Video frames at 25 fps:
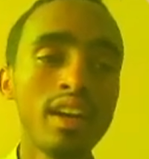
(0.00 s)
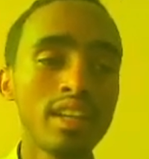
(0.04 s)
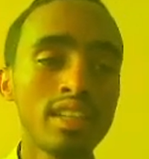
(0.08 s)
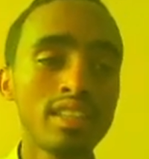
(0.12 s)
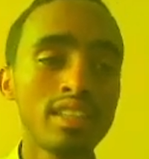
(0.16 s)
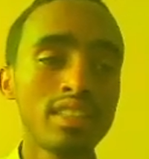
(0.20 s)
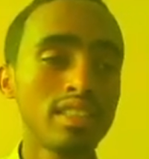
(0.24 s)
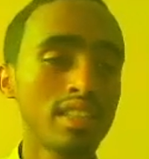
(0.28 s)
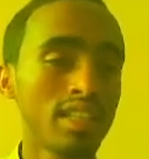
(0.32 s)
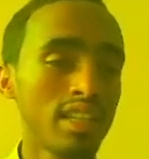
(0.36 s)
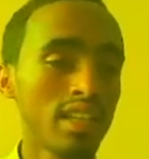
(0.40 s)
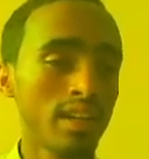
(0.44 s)

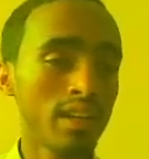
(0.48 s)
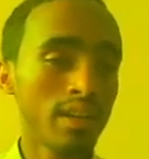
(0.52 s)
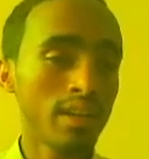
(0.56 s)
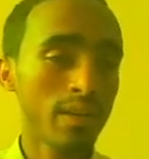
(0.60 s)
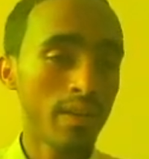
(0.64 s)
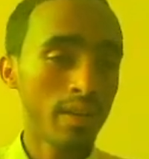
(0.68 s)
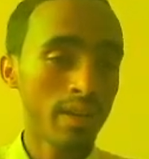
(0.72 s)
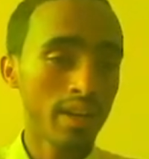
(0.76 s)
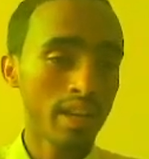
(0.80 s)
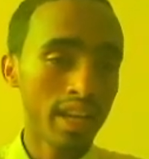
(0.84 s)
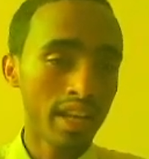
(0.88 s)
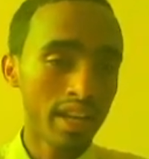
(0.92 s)

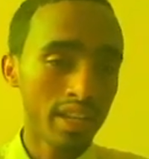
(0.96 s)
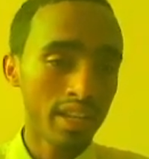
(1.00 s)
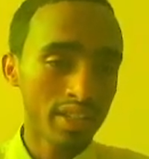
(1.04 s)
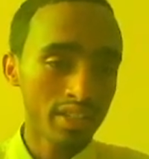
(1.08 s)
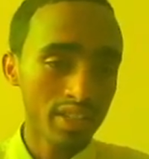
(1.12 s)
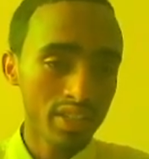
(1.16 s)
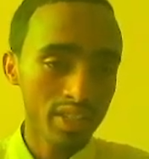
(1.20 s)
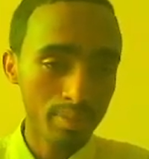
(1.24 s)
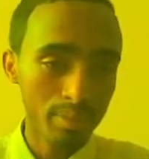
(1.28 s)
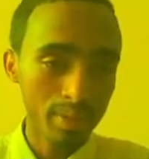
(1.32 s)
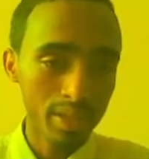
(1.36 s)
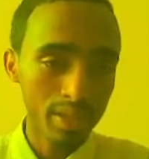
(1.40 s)
the
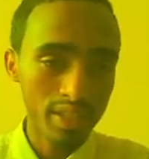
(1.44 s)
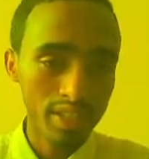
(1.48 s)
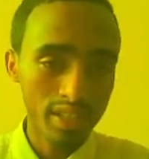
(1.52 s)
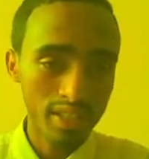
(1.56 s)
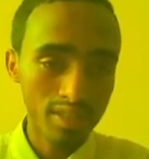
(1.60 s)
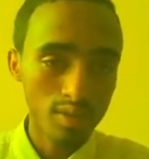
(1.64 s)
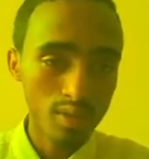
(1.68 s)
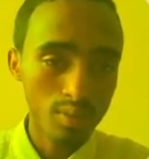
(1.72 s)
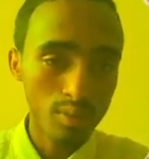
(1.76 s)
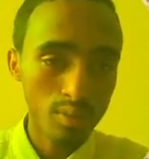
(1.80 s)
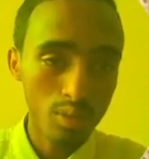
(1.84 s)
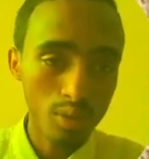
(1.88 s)
direction measured
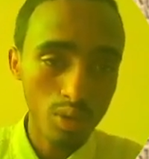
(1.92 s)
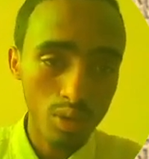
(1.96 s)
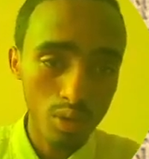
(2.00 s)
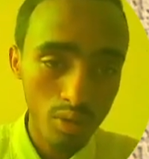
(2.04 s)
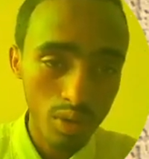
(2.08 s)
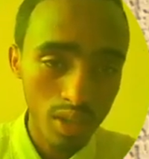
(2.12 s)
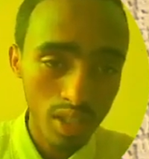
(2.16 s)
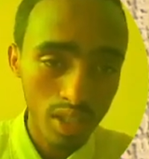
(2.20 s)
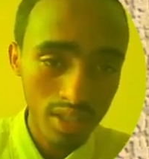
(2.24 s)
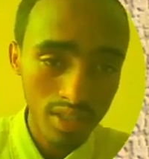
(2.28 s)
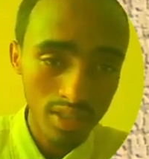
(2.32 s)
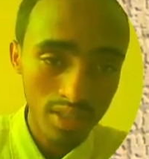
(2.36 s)
from
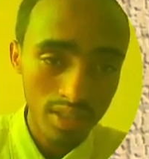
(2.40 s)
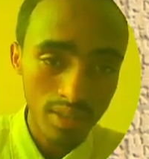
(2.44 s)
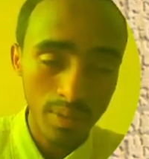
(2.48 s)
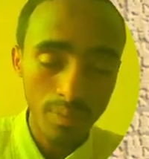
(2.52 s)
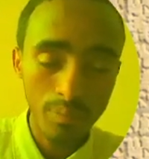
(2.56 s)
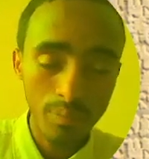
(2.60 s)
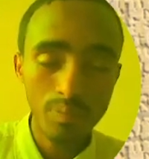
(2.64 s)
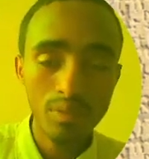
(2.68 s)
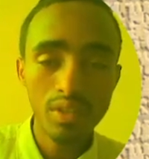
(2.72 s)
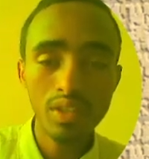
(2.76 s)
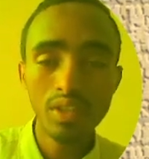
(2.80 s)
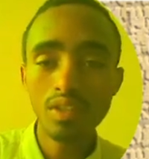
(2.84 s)
clockwise
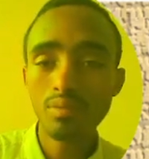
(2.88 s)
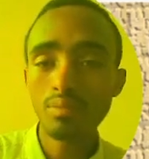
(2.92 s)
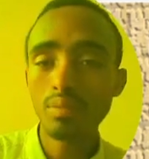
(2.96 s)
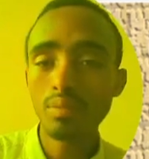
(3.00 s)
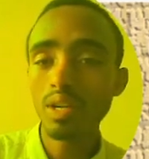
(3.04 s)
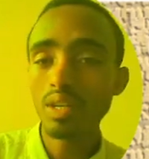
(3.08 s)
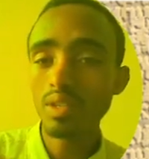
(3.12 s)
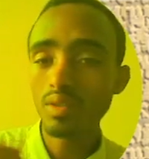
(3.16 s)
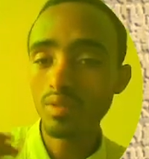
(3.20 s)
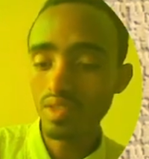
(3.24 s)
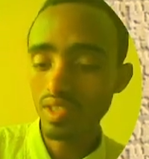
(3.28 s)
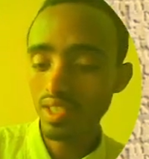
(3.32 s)
by
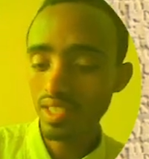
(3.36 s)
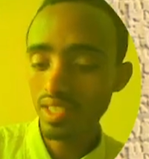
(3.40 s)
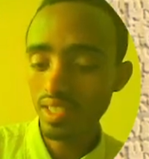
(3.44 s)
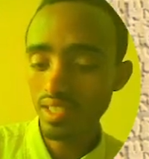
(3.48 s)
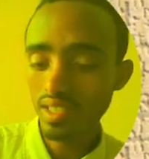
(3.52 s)
using